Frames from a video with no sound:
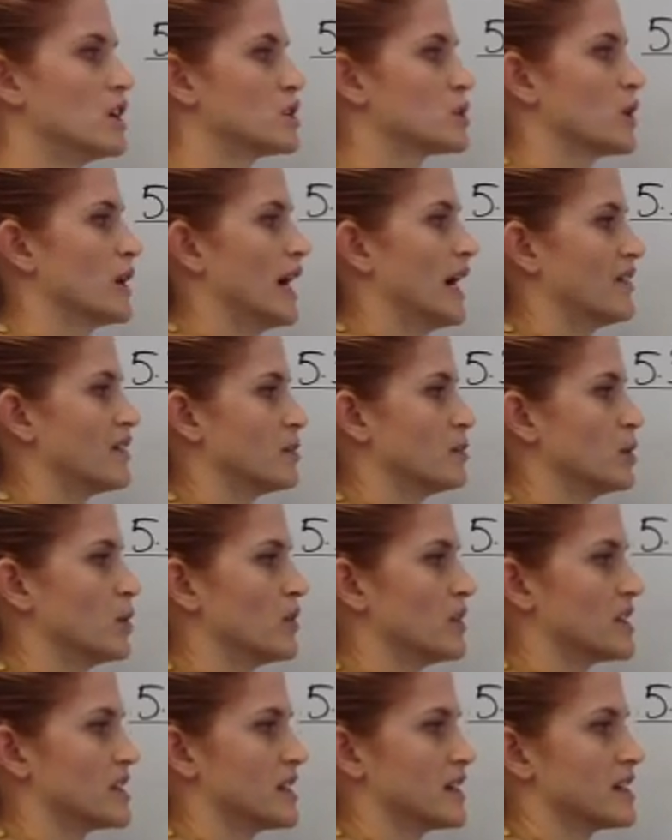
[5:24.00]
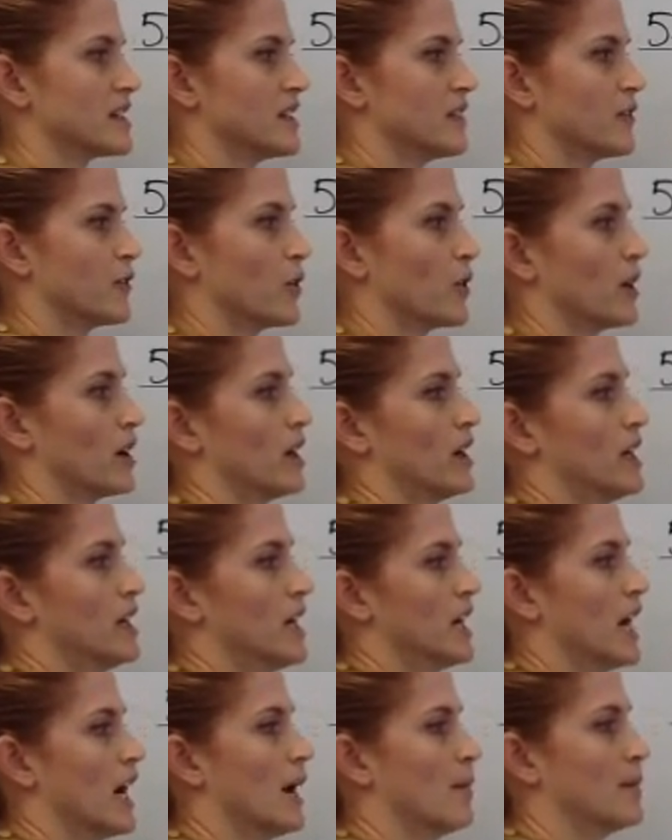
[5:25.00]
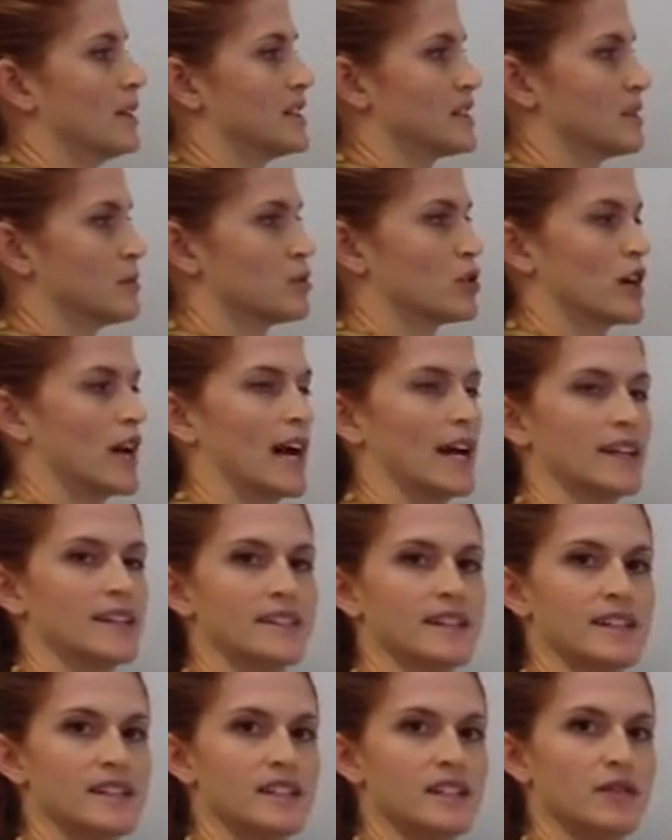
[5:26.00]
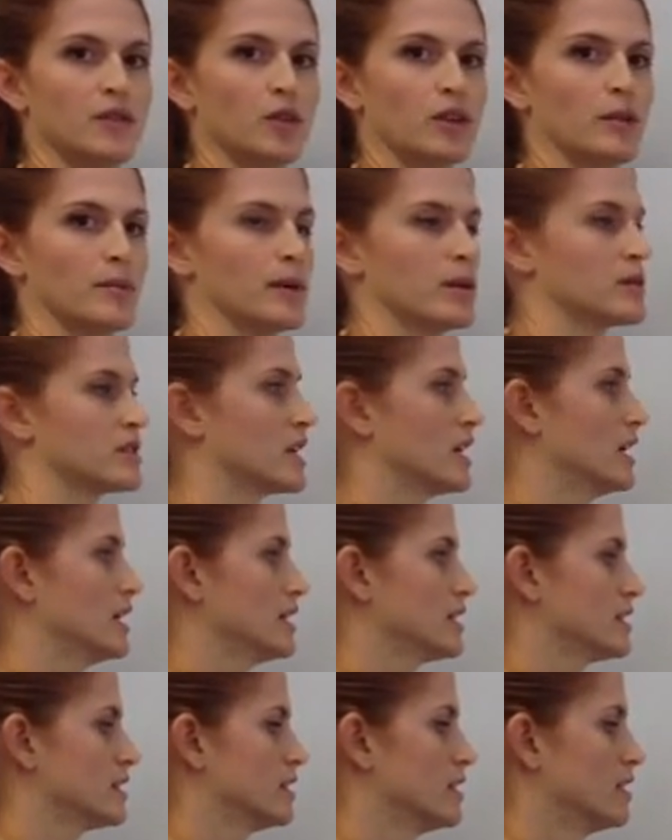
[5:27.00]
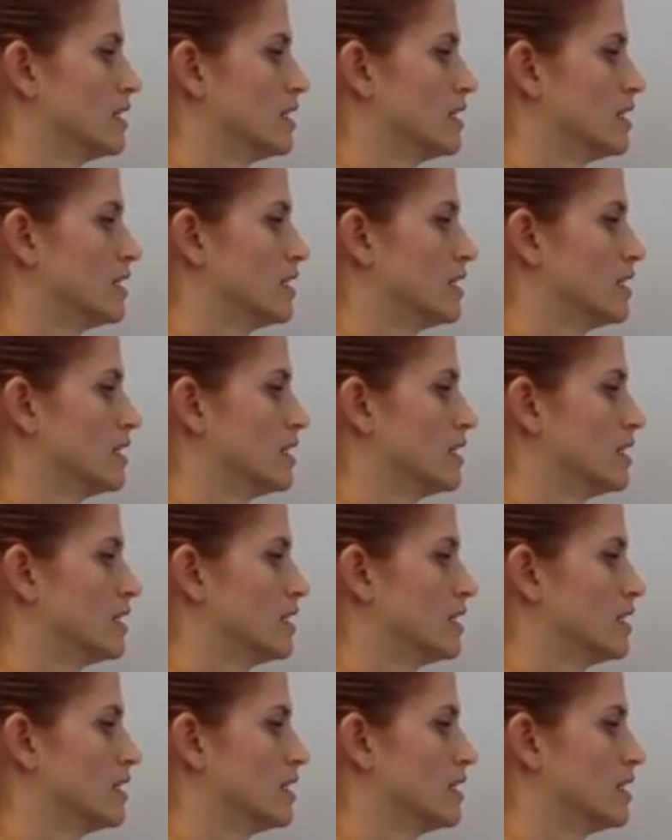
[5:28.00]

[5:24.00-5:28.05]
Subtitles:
So I have to move the 64. I'm going to subtract 64 to both sides.